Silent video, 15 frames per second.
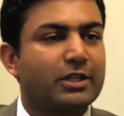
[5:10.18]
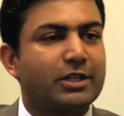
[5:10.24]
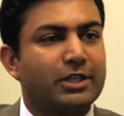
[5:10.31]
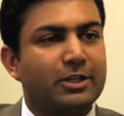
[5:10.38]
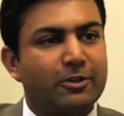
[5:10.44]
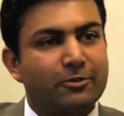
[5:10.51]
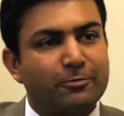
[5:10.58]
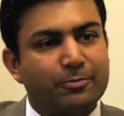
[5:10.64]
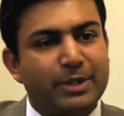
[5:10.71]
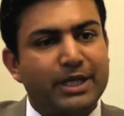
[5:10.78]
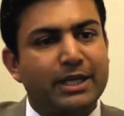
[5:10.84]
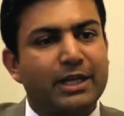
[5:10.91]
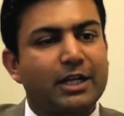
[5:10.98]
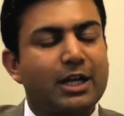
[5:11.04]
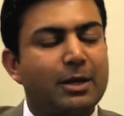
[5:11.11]
There have
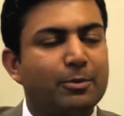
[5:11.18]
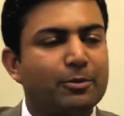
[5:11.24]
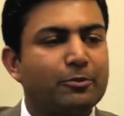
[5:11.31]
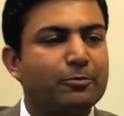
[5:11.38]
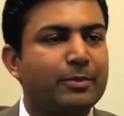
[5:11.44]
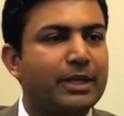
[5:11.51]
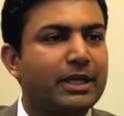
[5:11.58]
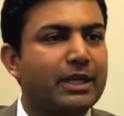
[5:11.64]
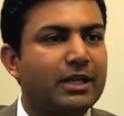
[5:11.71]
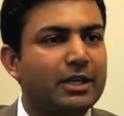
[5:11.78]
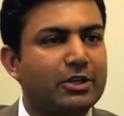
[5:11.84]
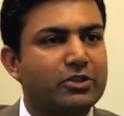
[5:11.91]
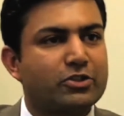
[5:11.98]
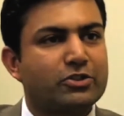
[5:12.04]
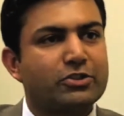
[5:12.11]
been a couple of
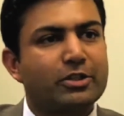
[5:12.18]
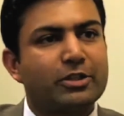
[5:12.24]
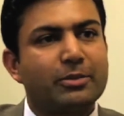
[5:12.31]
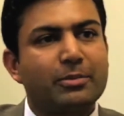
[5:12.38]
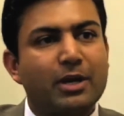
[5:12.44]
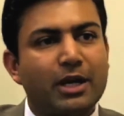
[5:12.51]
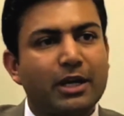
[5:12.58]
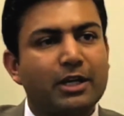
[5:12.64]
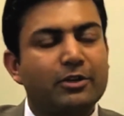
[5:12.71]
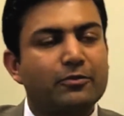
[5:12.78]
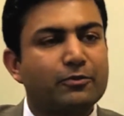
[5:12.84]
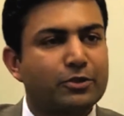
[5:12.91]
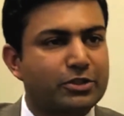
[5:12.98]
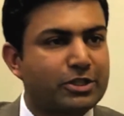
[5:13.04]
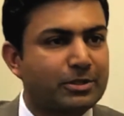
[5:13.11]
medications on the market
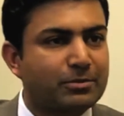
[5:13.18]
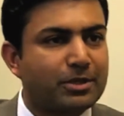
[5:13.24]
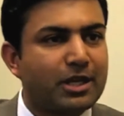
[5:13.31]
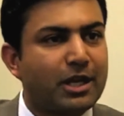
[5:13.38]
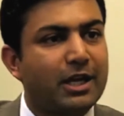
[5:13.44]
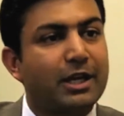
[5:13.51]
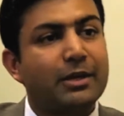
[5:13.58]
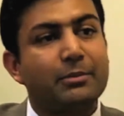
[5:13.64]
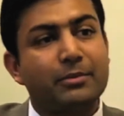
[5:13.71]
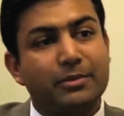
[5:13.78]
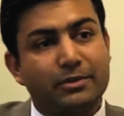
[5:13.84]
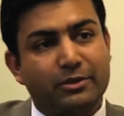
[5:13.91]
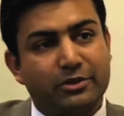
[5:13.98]
for some time.